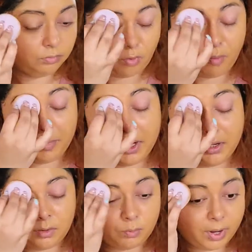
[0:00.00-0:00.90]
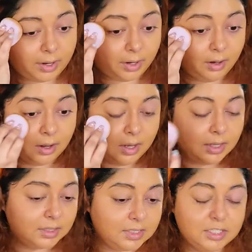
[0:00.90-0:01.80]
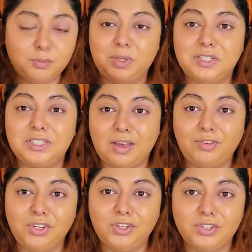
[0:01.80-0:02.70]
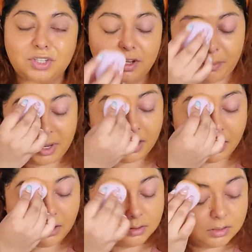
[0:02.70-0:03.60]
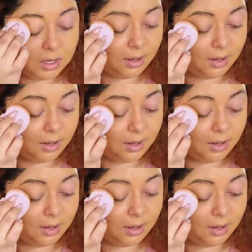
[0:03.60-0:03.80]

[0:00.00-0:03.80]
Romanian wedding. This has been seven years in the making,